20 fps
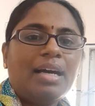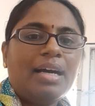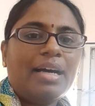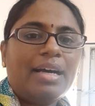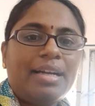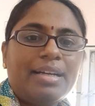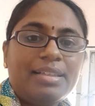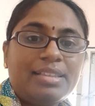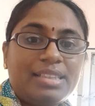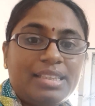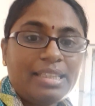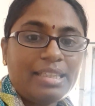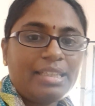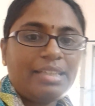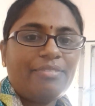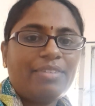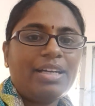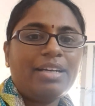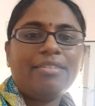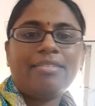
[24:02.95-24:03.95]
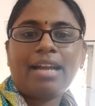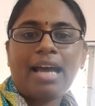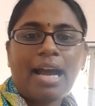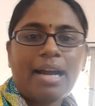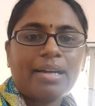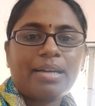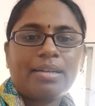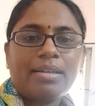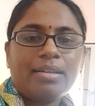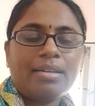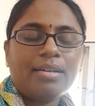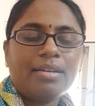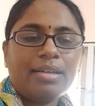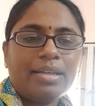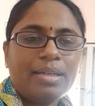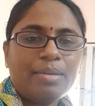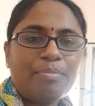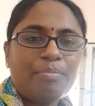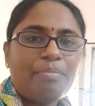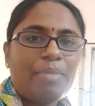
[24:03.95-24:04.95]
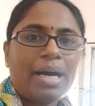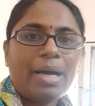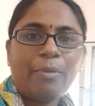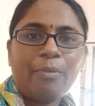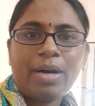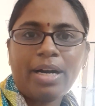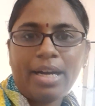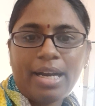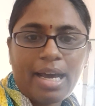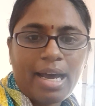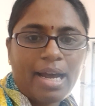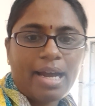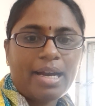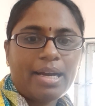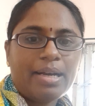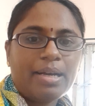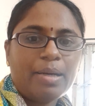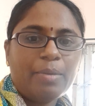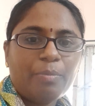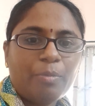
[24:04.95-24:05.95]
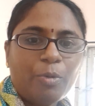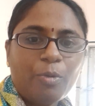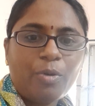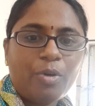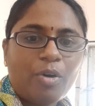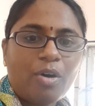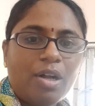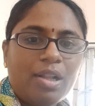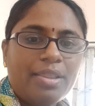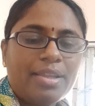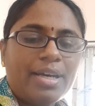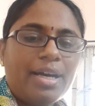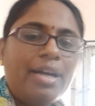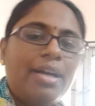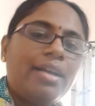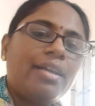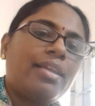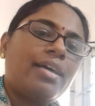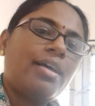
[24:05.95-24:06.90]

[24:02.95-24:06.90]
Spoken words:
And she even dragged him by one hand and moved all that.